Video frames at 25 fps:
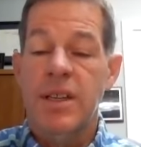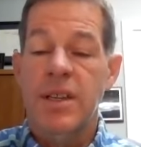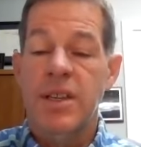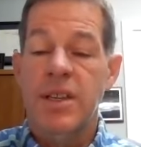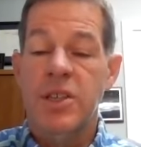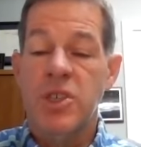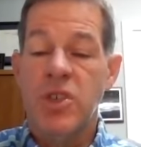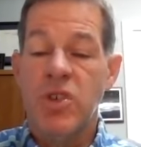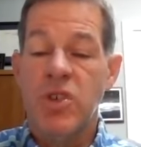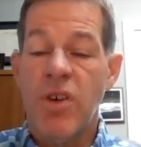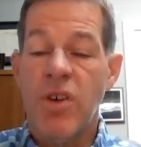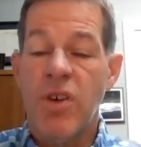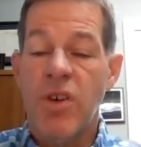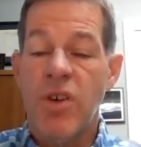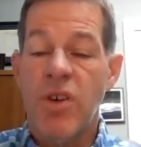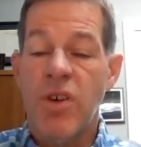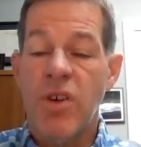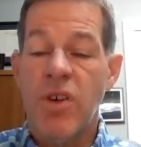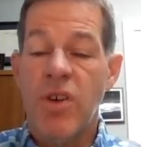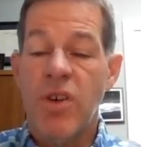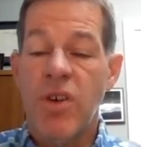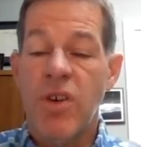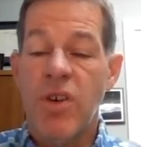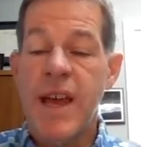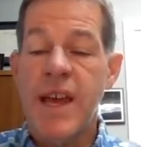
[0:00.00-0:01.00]
The
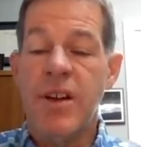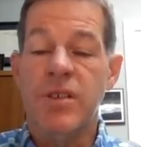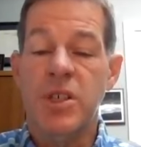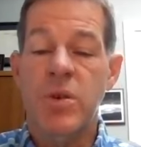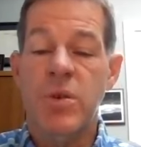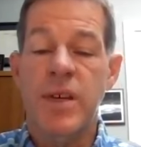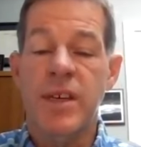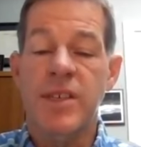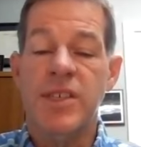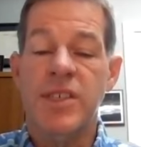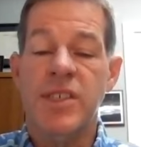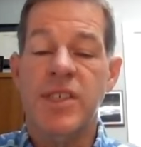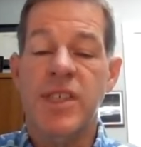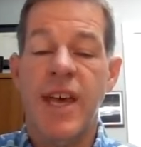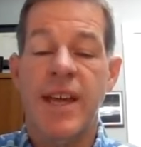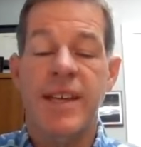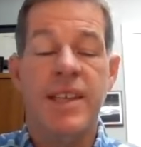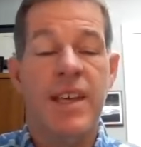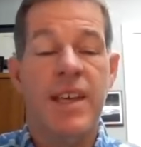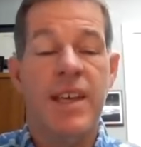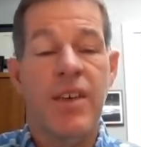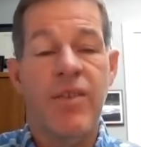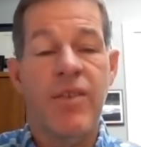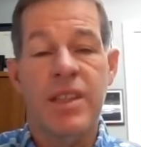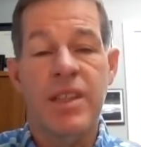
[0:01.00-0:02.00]
traitor,
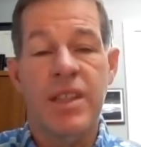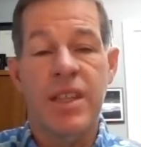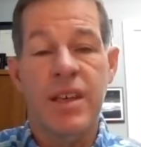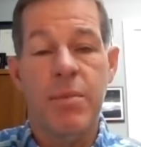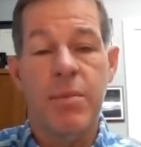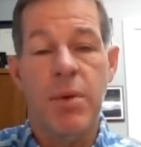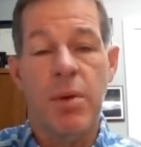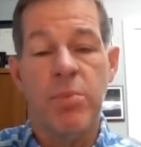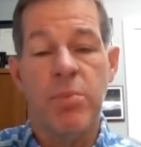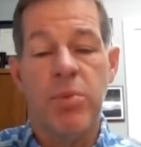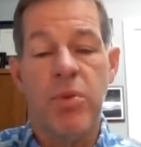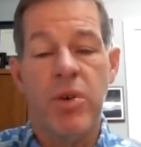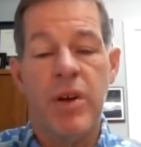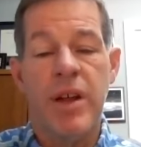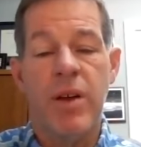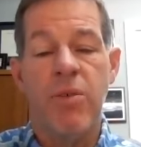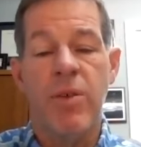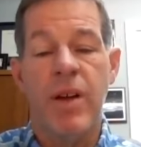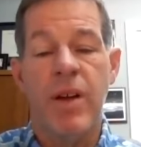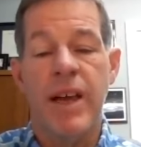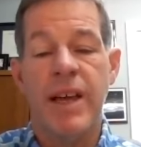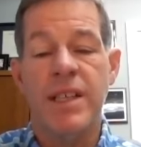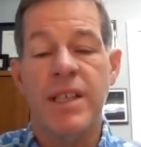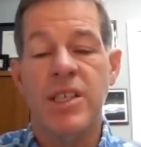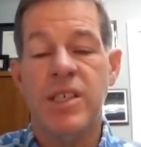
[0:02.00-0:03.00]
Judas, had given them a
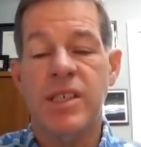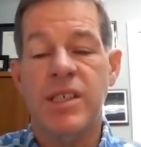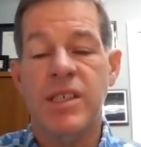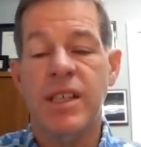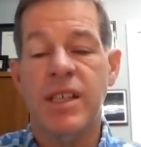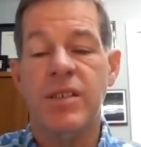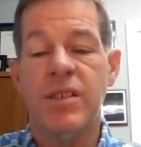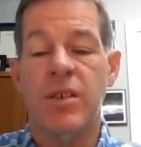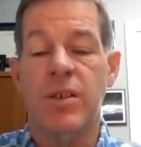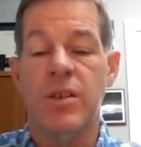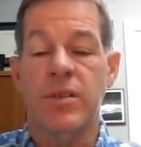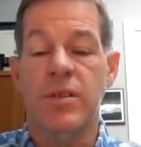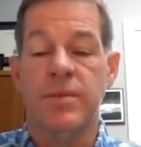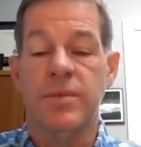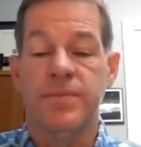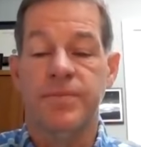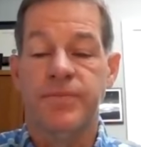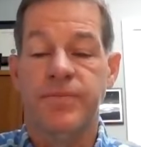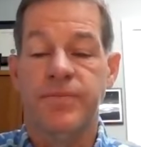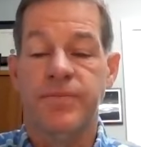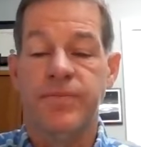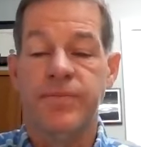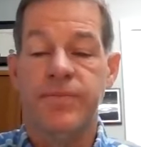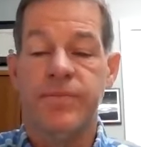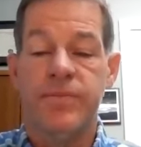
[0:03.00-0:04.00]
prearranged
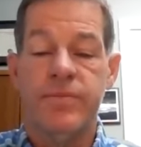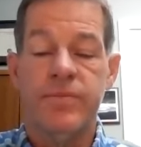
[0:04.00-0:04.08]
signal.